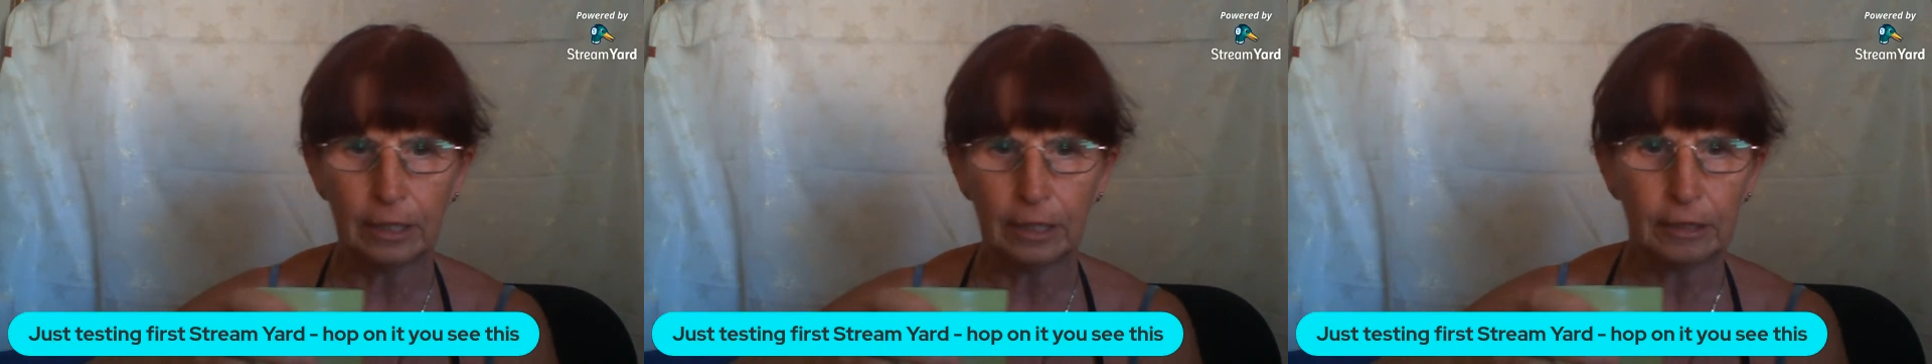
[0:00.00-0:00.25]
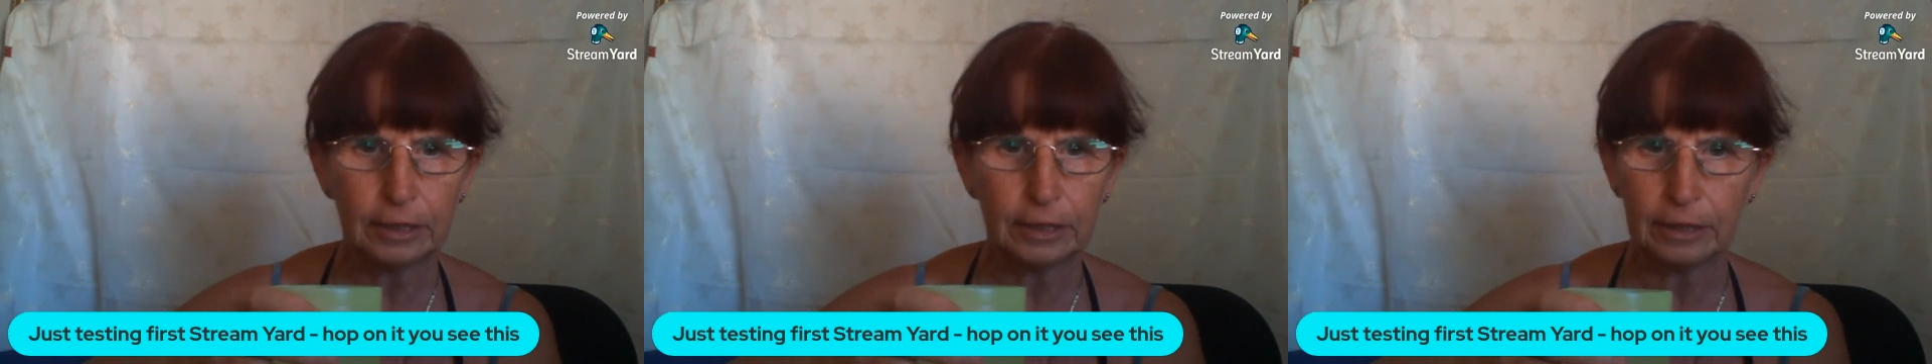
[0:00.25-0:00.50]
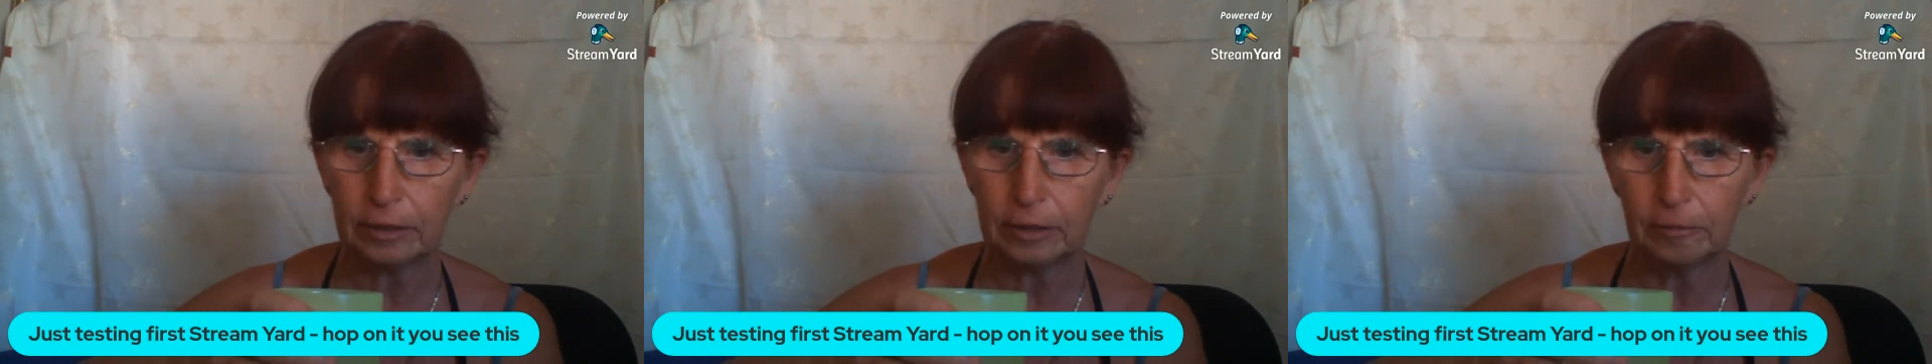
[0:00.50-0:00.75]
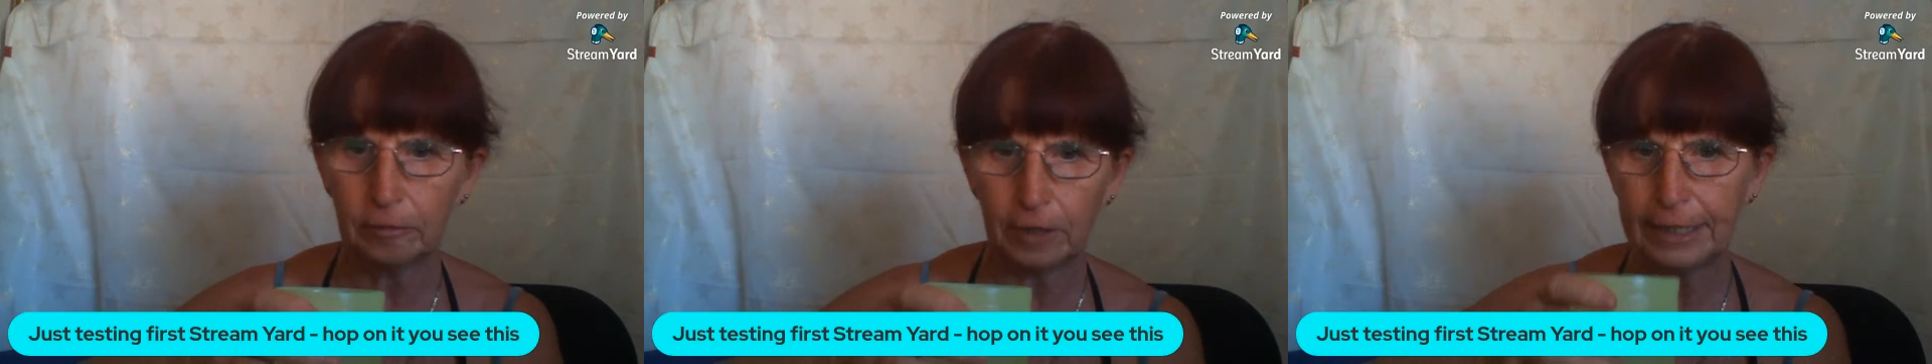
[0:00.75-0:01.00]
because it's
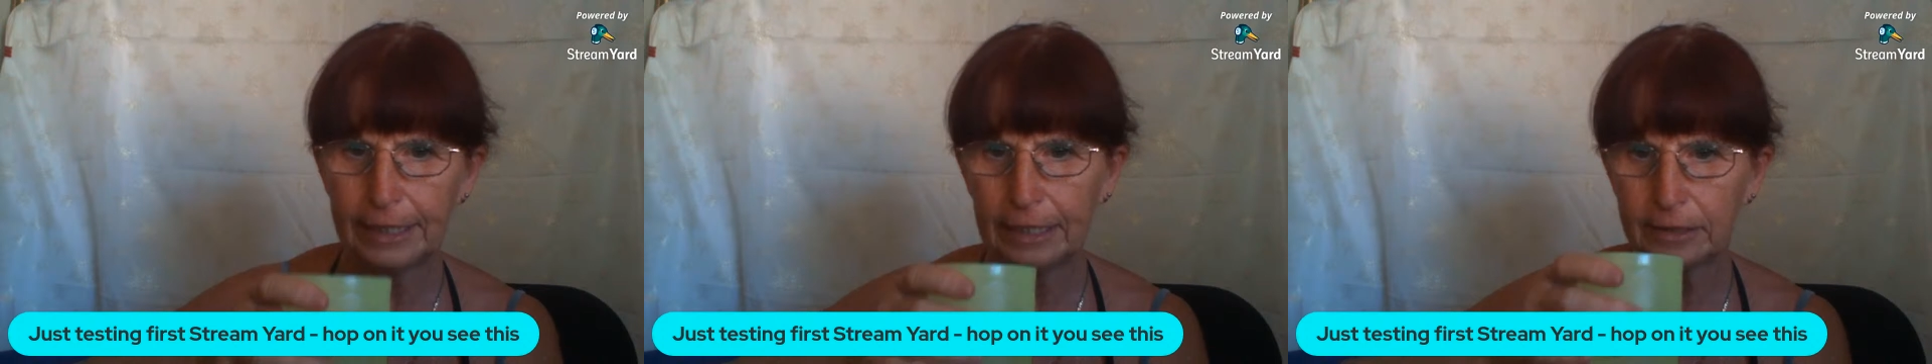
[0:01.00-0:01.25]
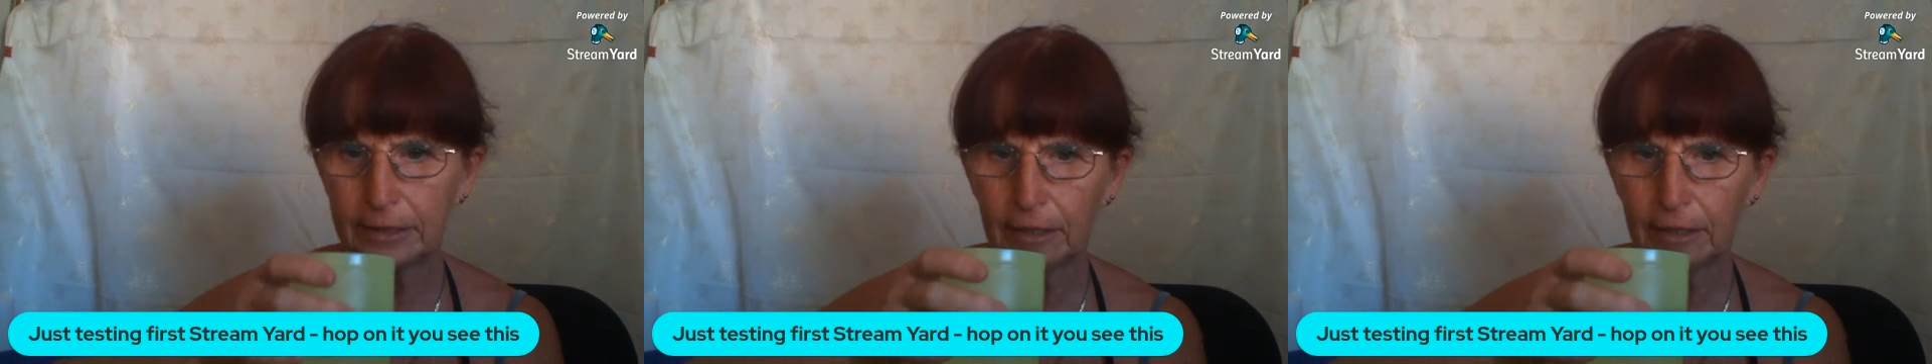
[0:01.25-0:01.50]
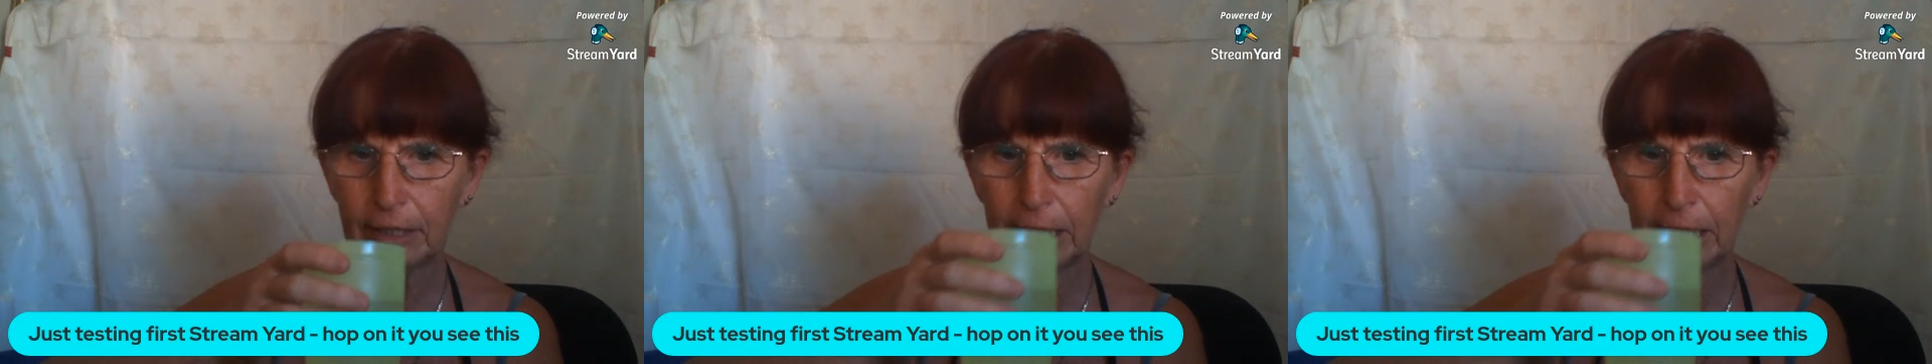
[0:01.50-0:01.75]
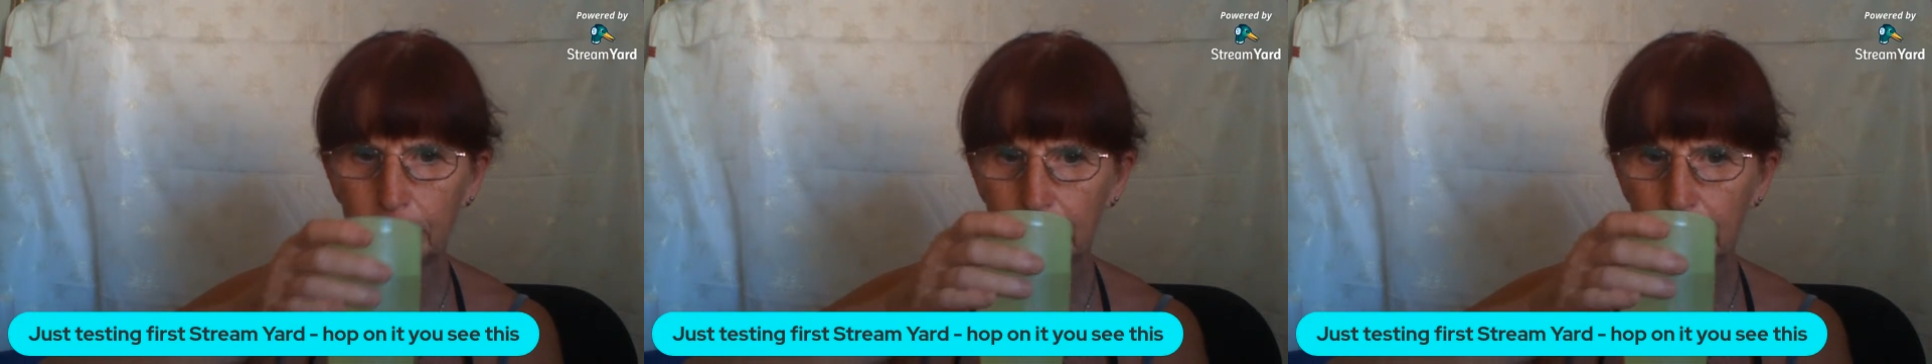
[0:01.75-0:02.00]
right next to the
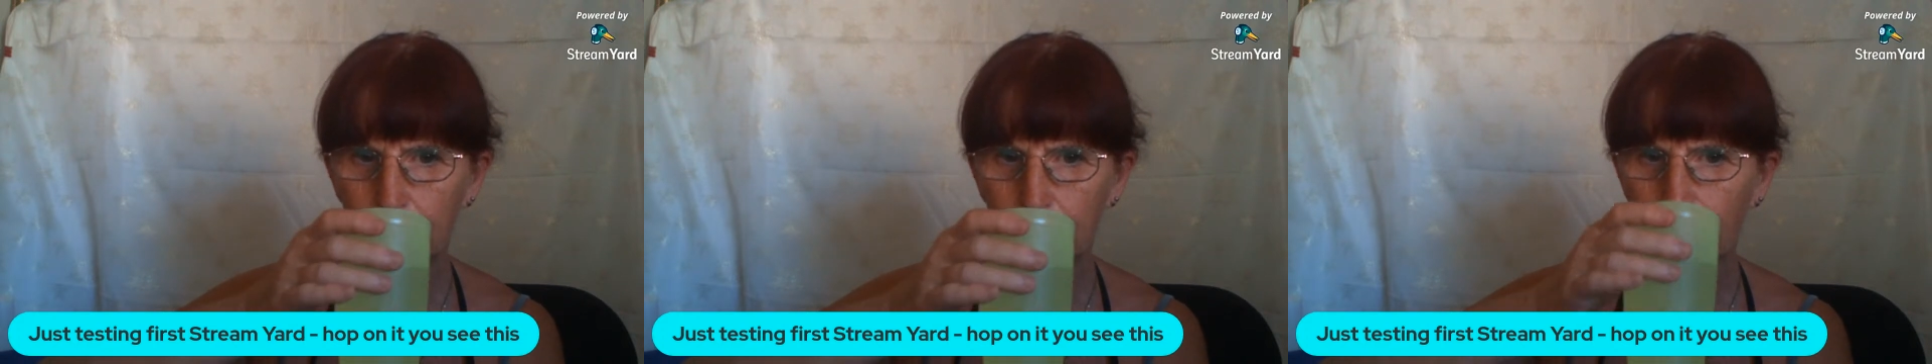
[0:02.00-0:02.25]
laptop.